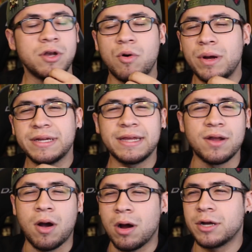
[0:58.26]
No one can
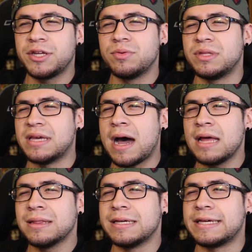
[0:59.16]
argue the
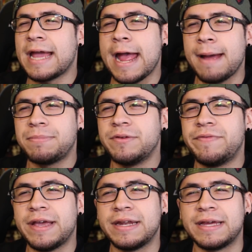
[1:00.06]
oddly
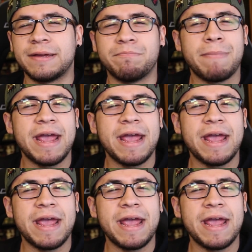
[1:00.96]
captivating,